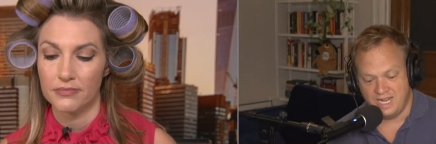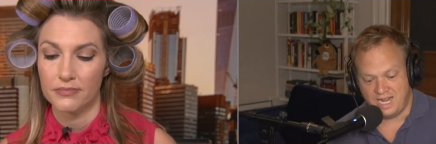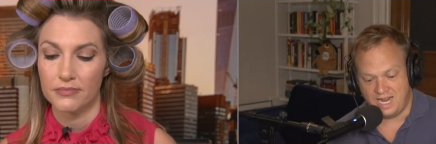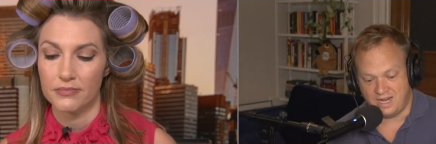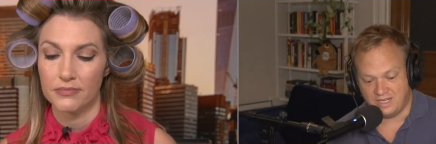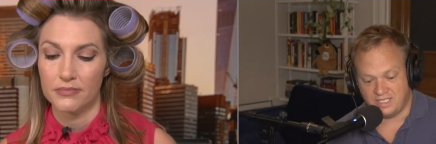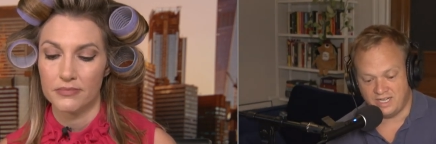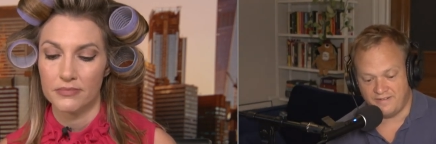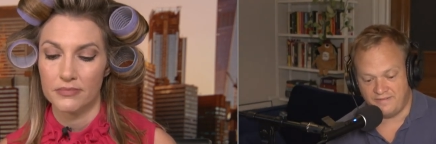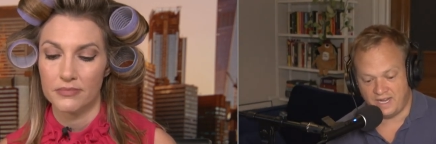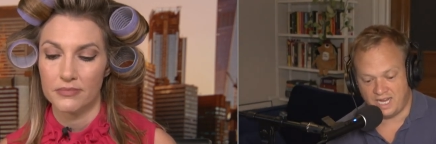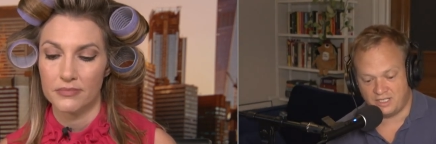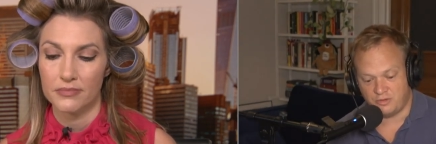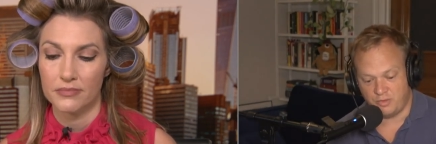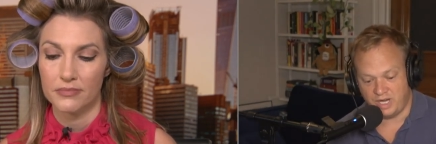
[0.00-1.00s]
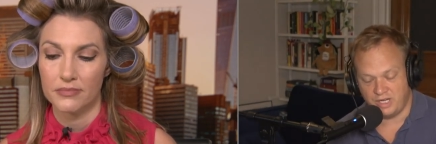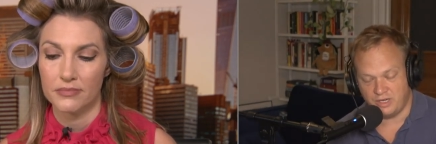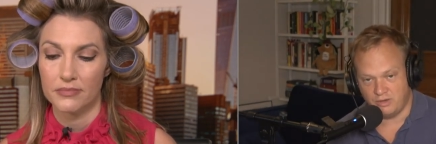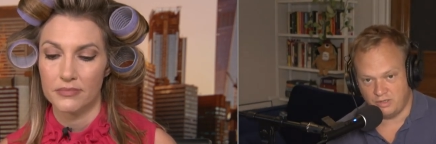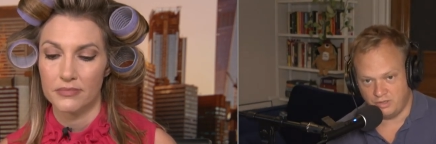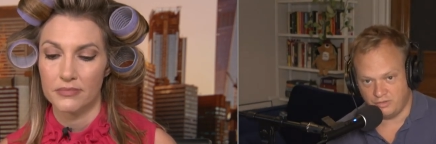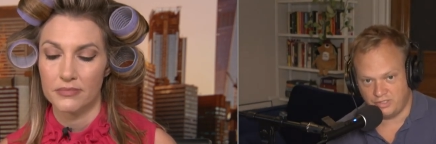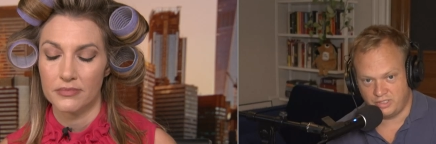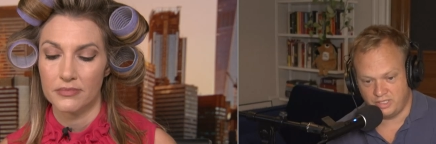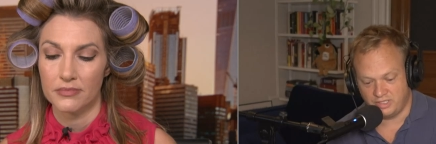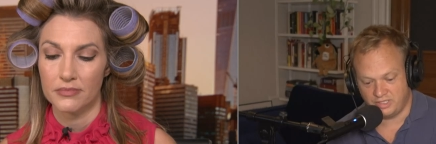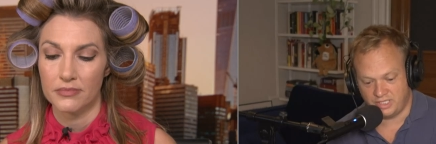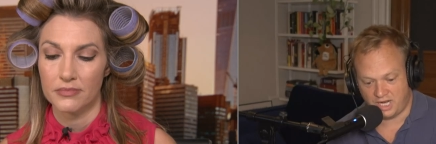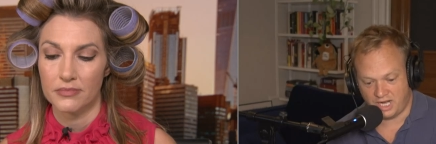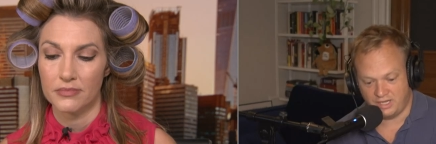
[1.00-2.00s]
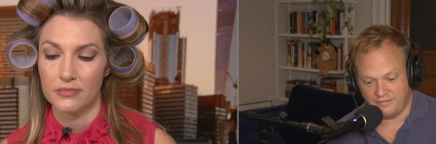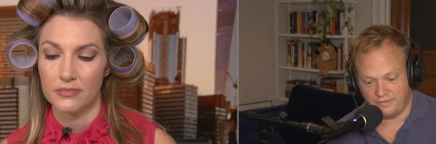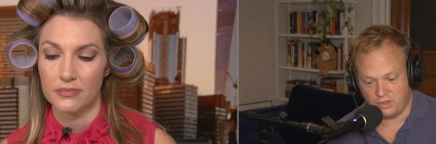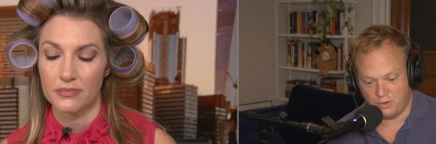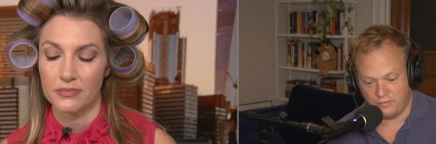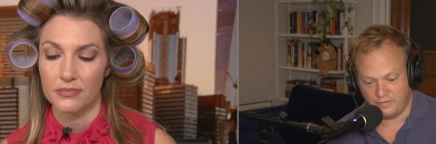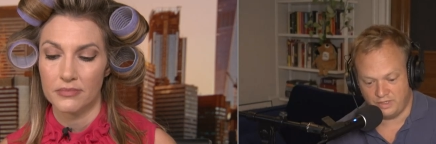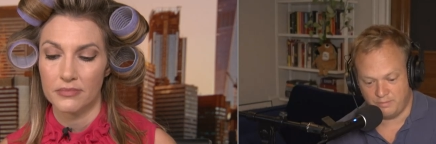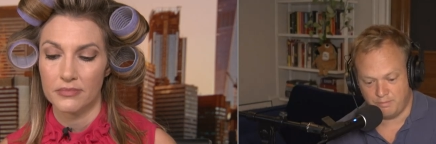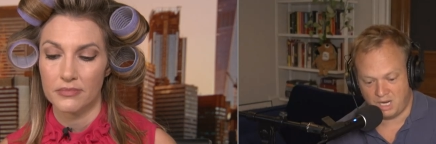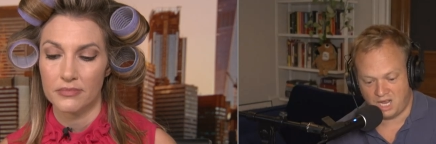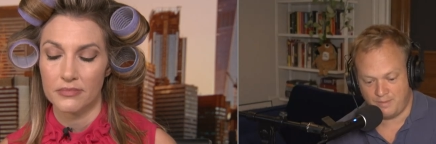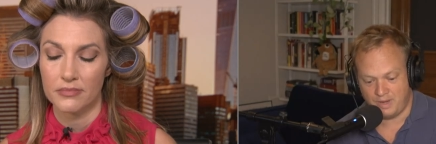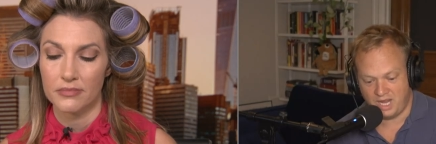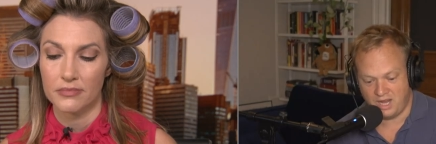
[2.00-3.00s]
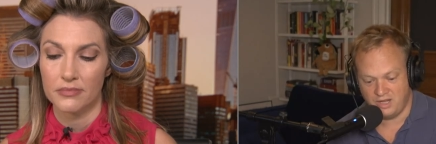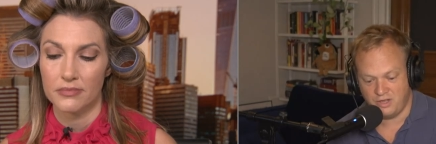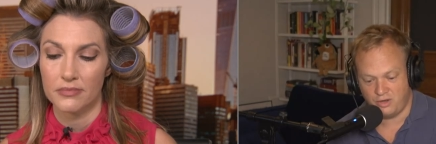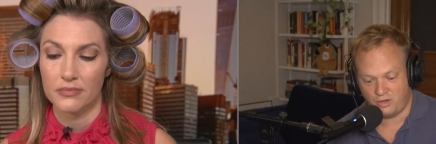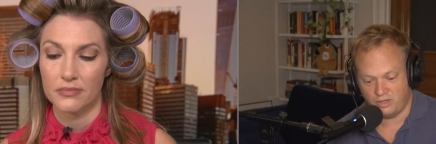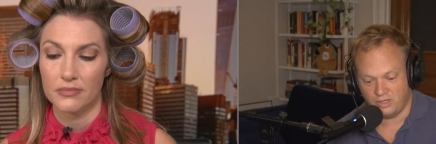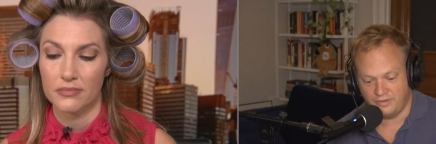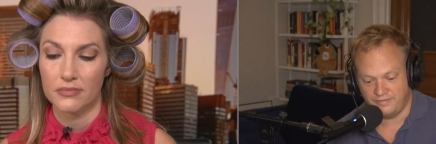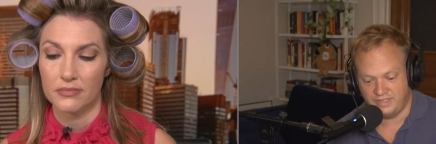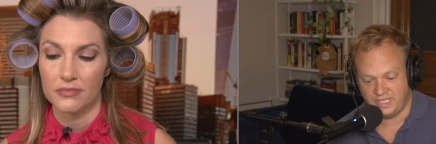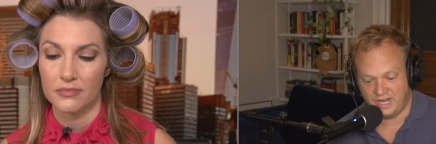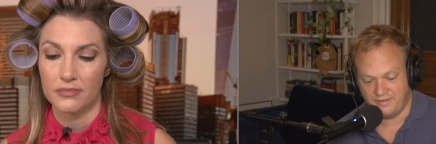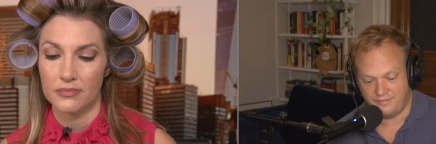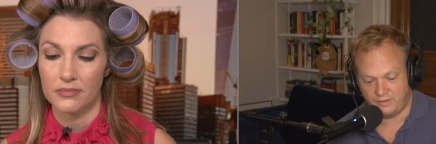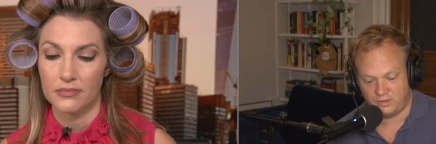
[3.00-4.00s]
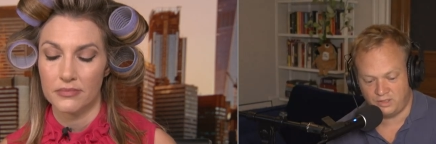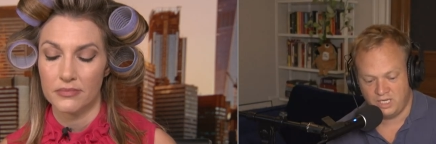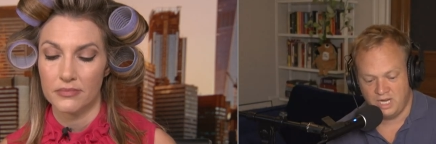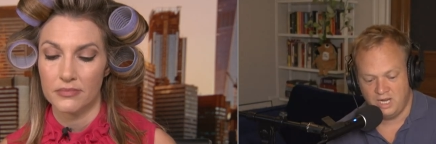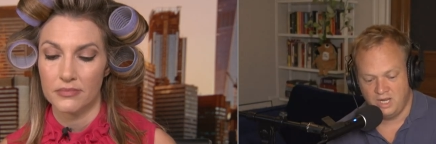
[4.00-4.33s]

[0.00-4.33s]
Speaker 1: anti-vax radio host has died of COVID. Bob Enyart of Denver.